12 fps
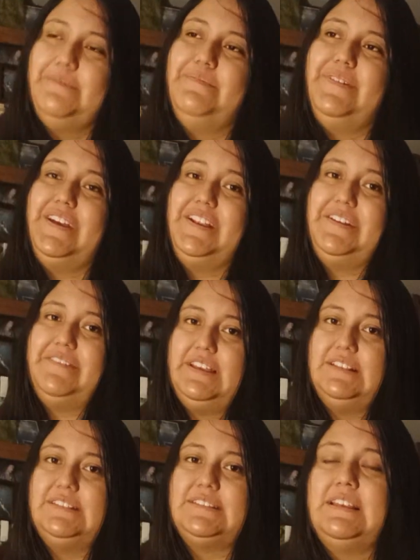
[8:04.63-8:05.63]
but,
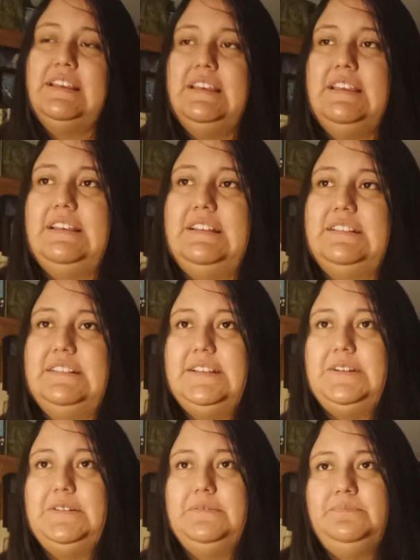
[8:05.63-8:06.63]
anyways, and
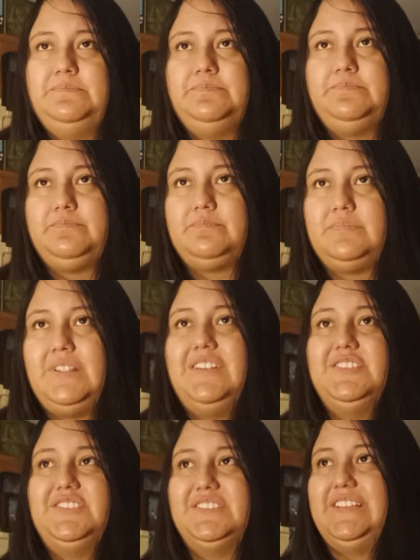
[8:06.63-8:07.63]
so I
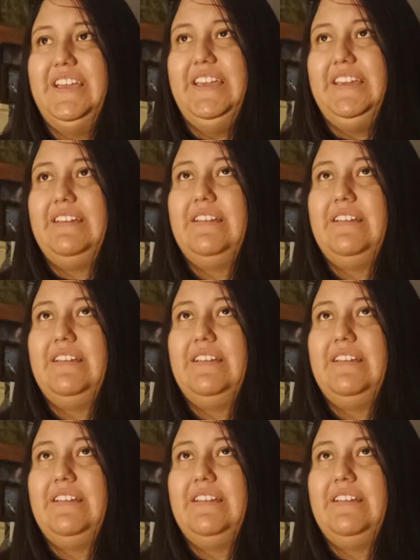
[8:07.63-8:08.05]
was just like,